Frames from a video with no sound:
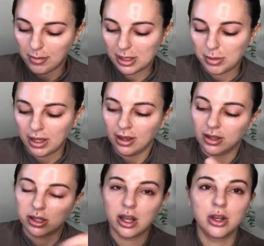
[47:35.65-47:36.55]
is
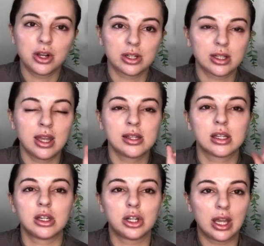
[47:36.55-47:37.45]
because your skin is
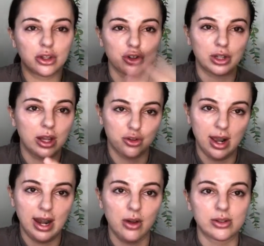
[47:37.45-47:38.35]
going to get, get dried out.